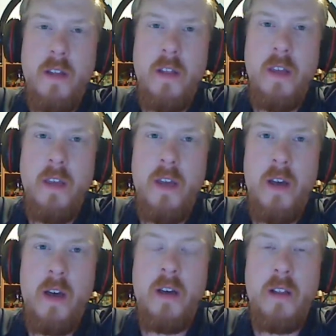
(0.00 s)

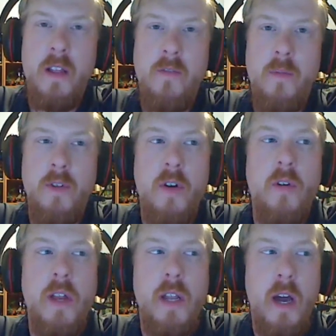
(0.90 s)
the lovable
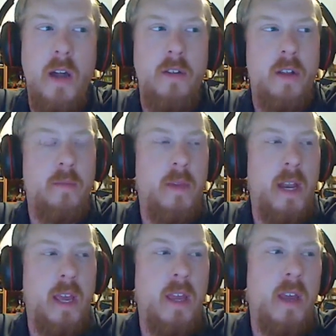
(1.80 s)
Tony Todd who does
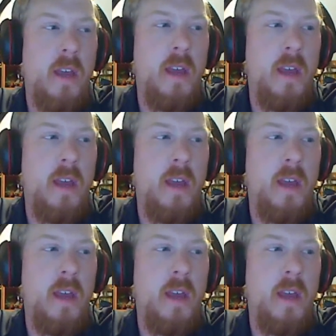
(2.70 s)
many